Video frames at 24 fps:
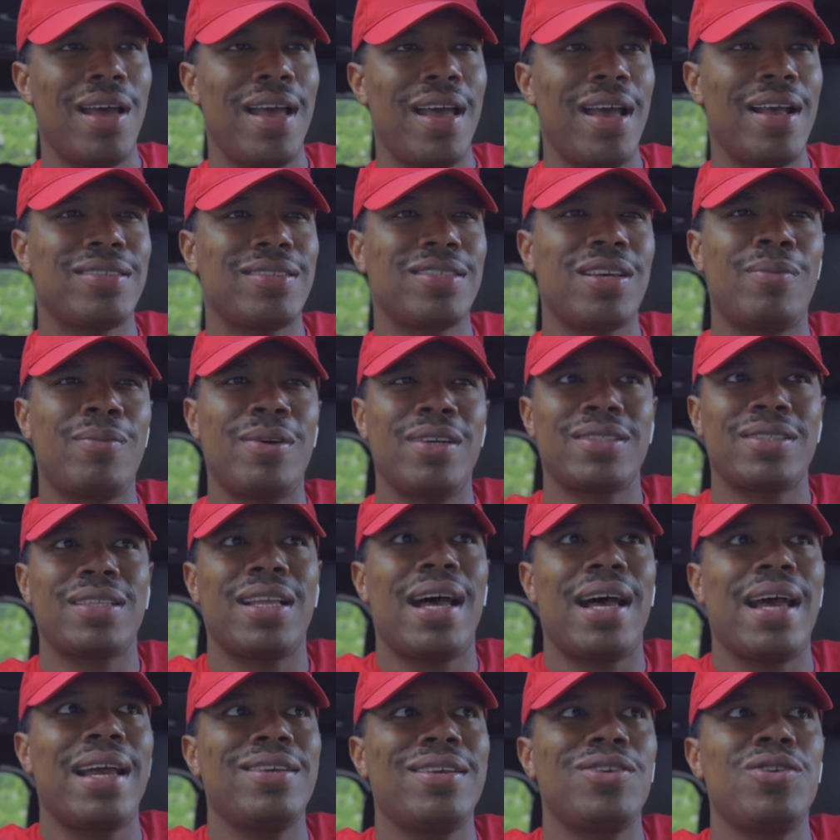It's almost
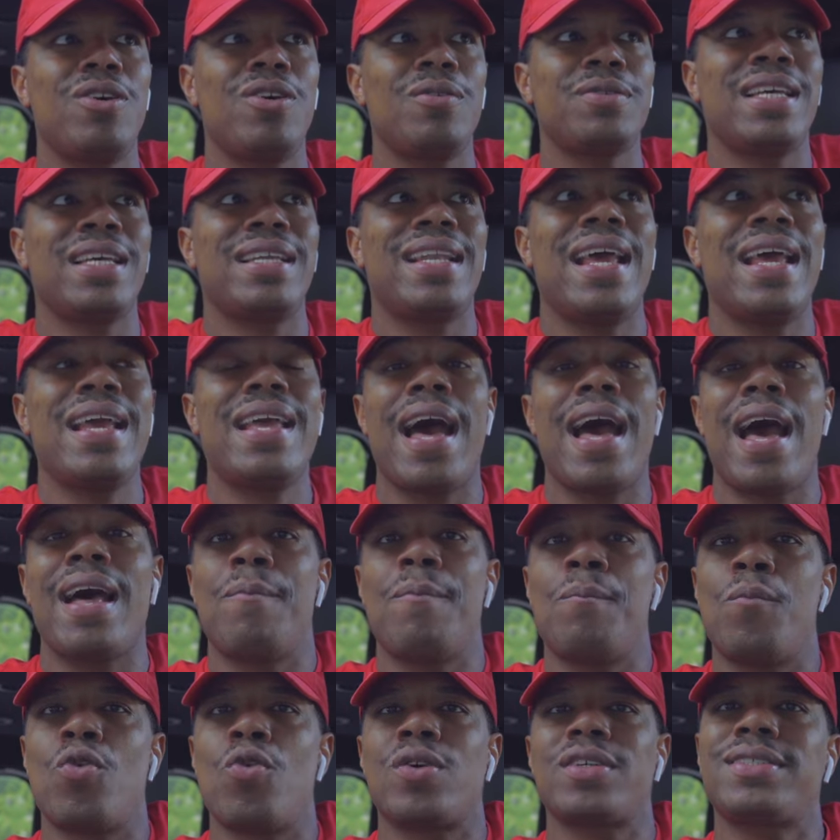like, you know what I'm saying, they got
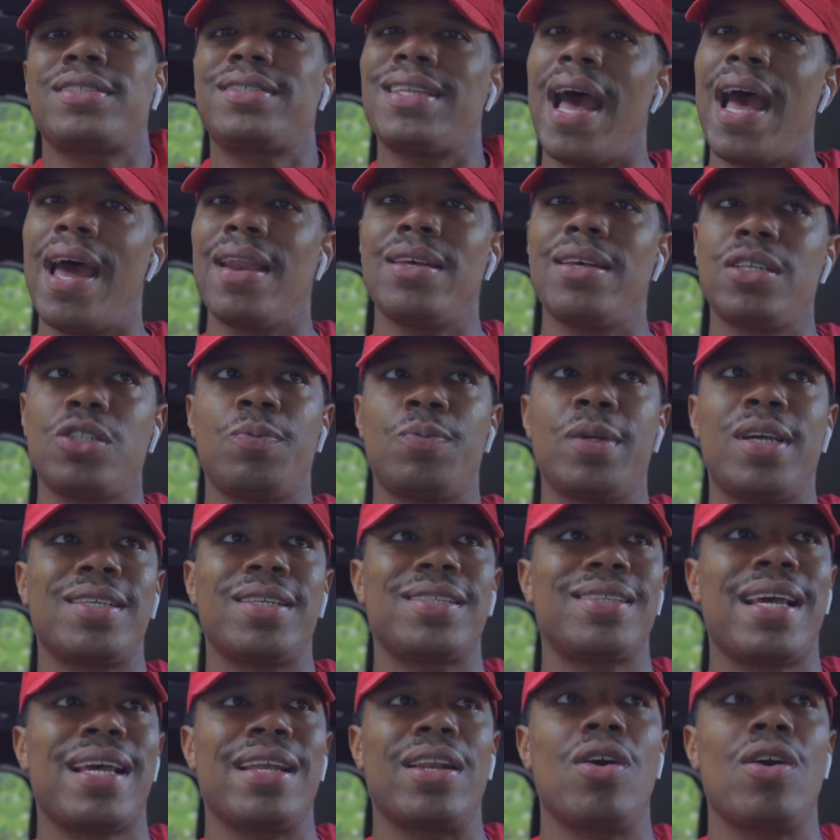more status
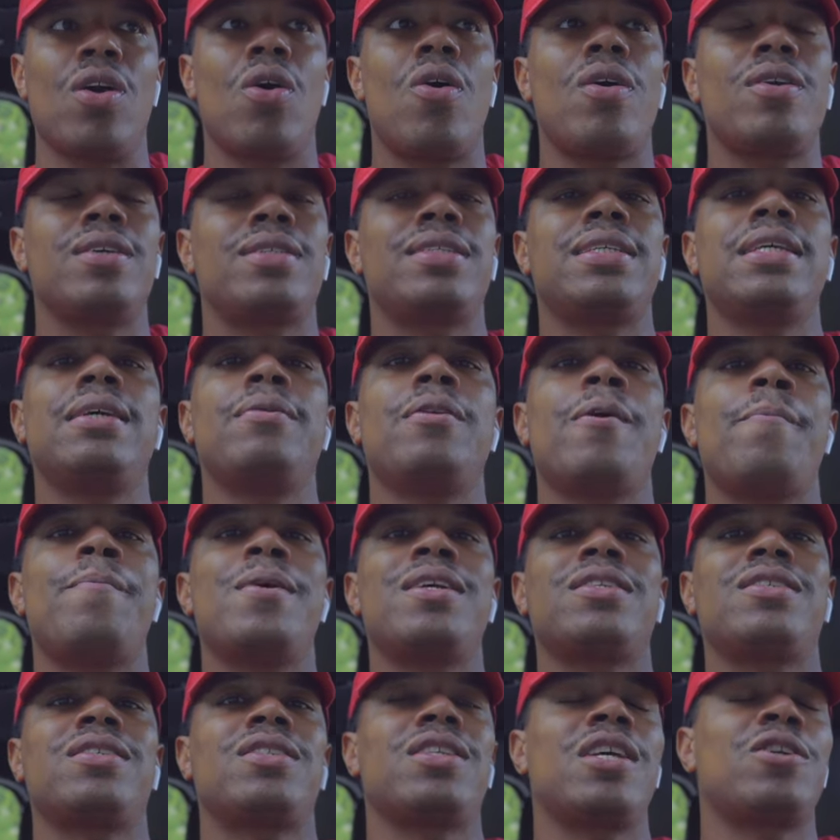because like they're on a team, they're
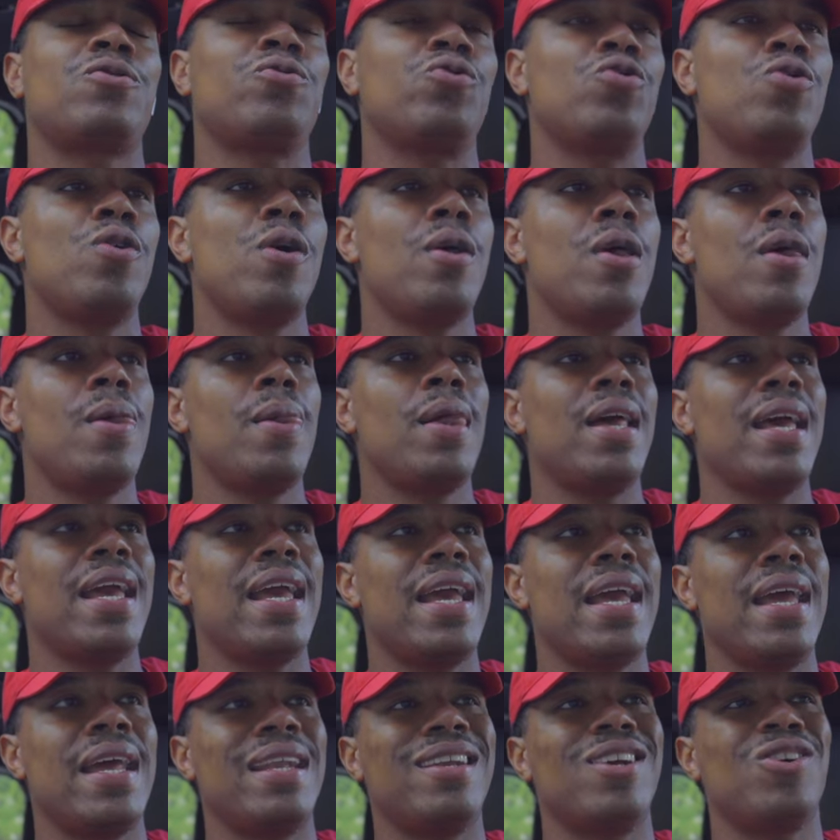being successful
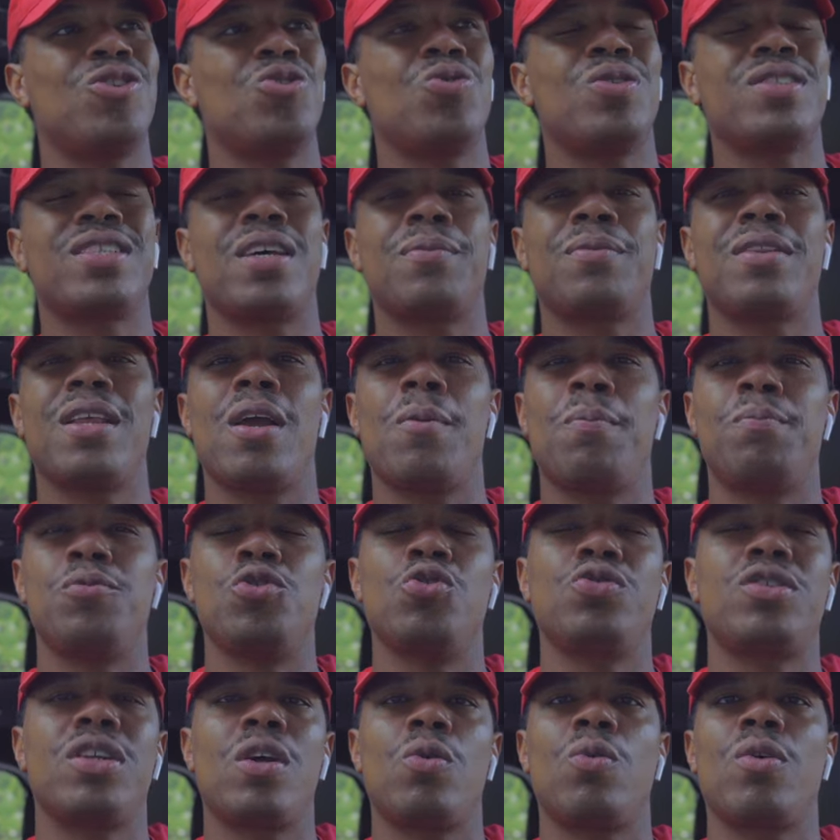and they're doing something, they're
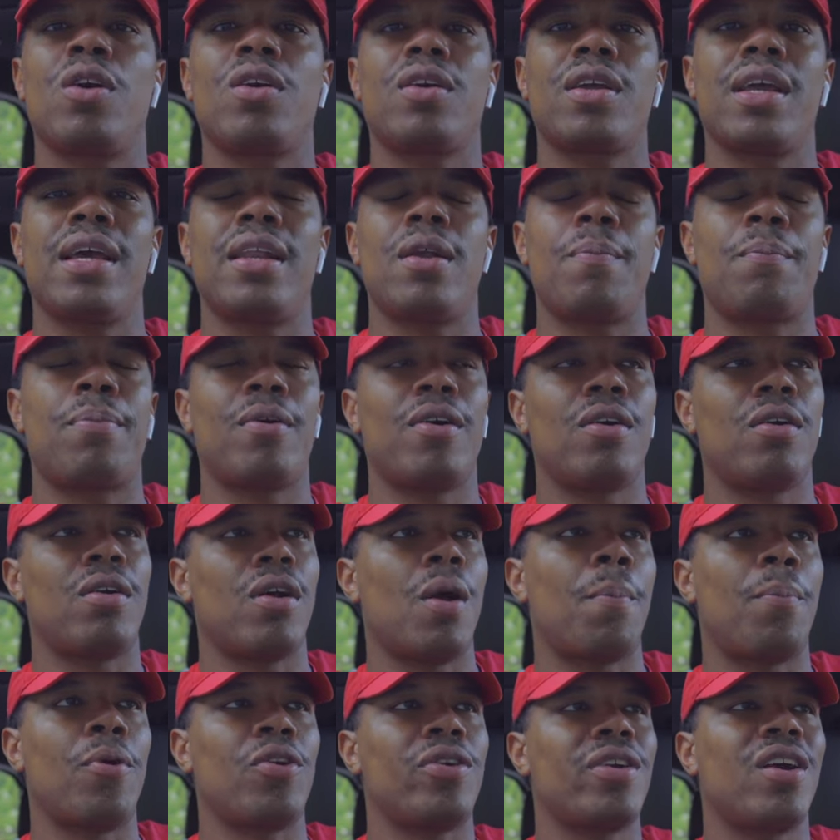using their work in a, a
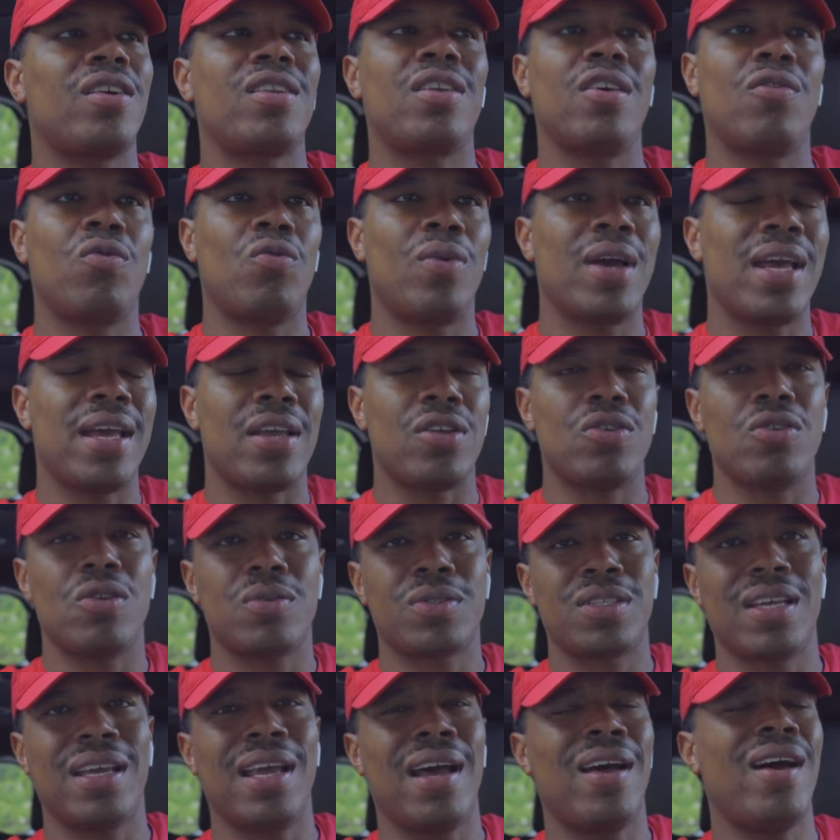productive way. You know what
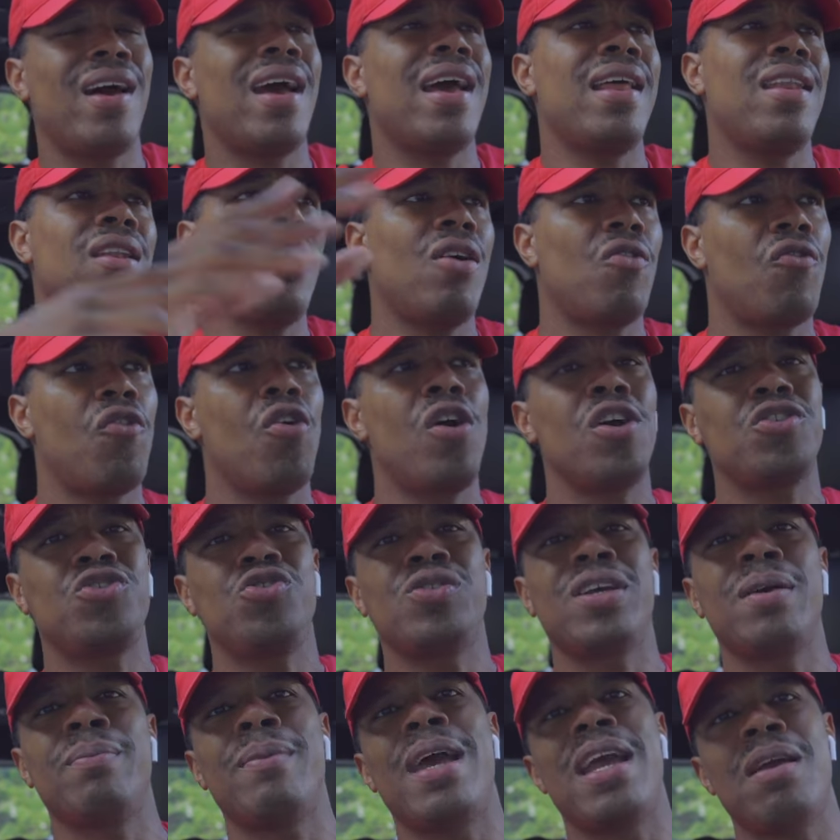I'm saying? And of course you
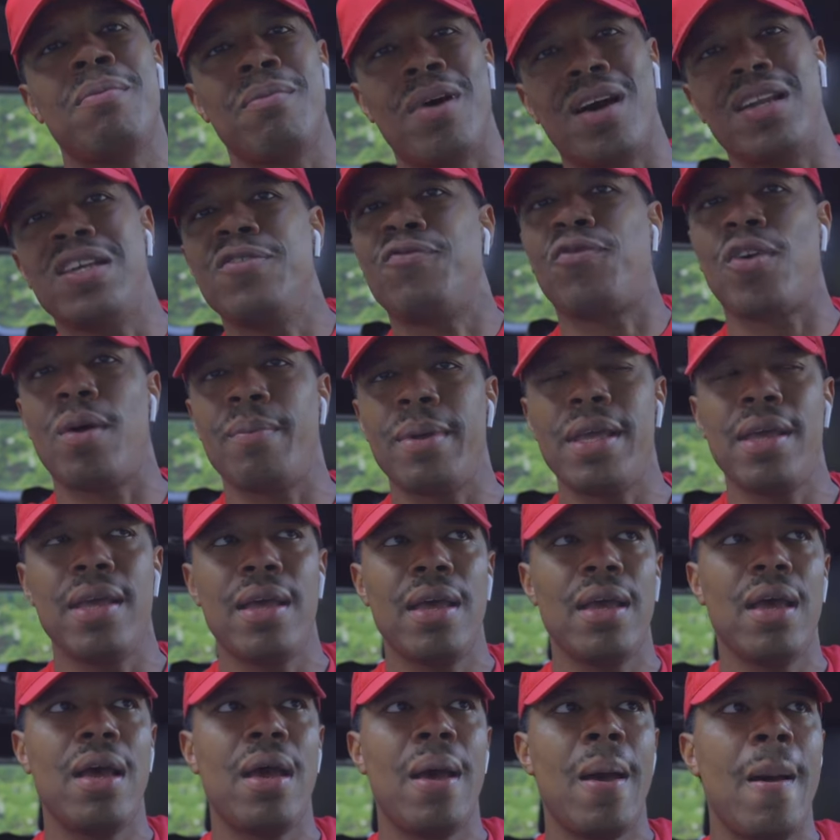can make money from it,
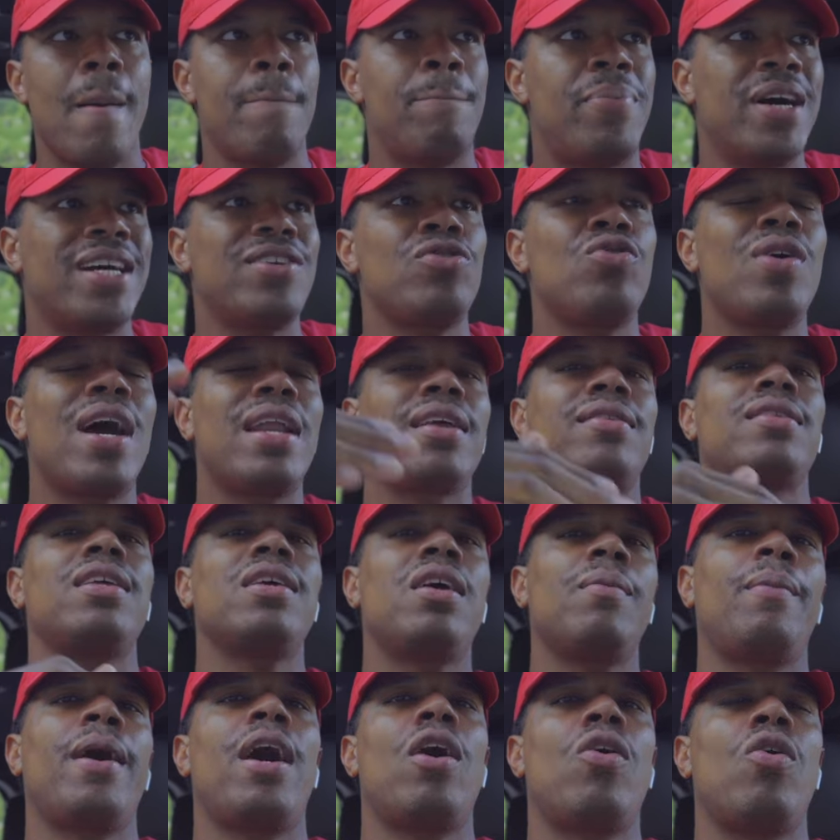but you gotta
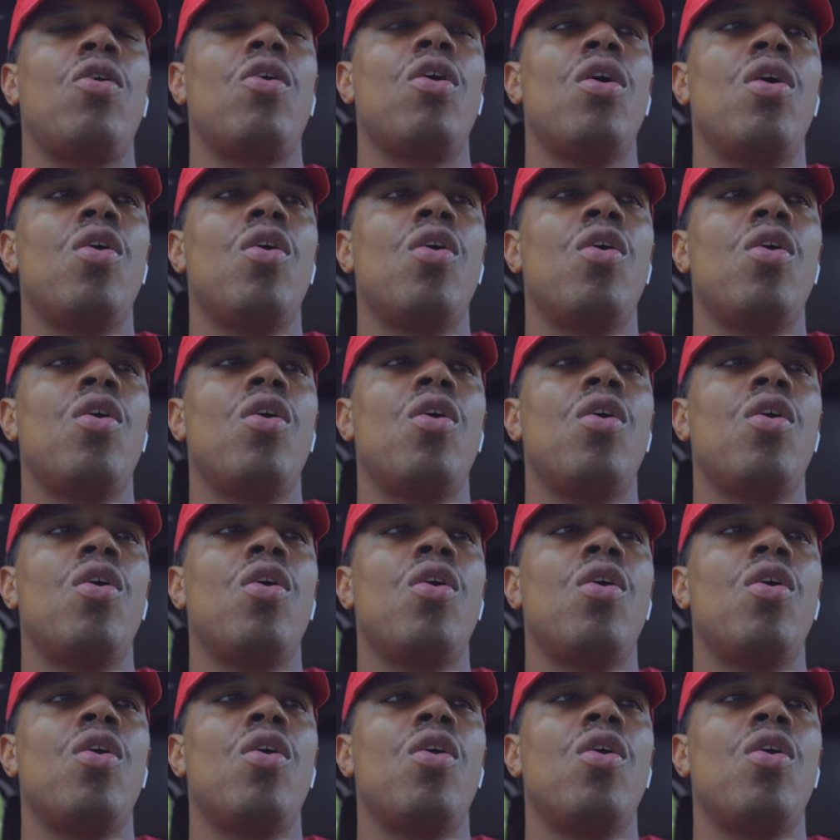think about